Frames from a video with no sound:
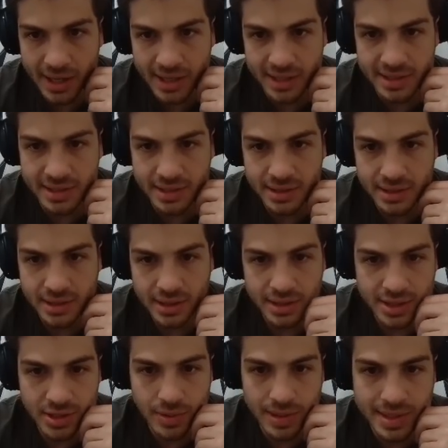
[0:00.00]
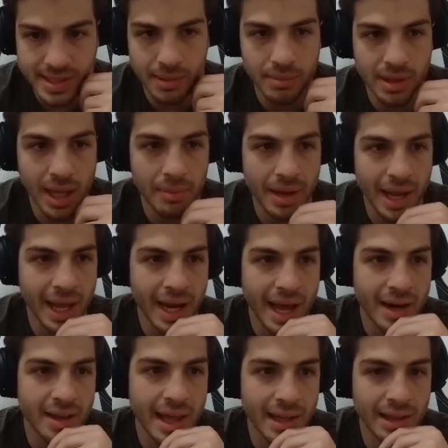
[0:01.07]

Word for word: this. Squeeze some lemonade out of that